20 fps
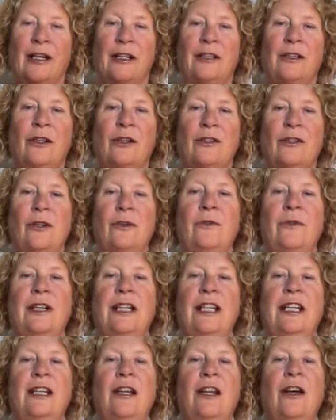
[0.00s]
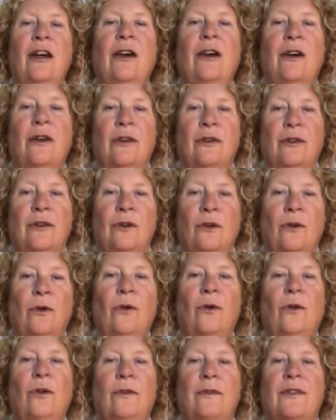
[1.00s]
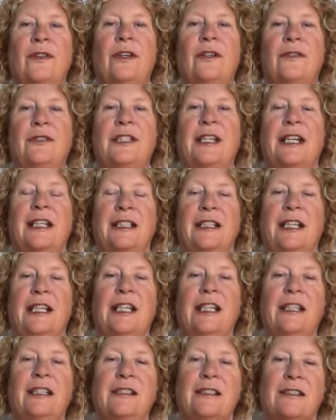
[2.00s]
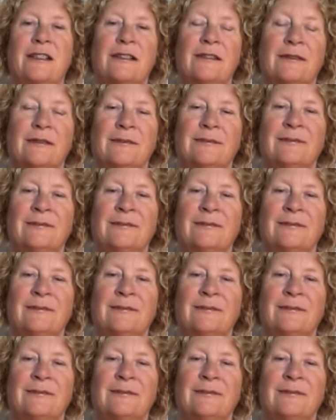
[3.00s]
not only learn all of those techniques,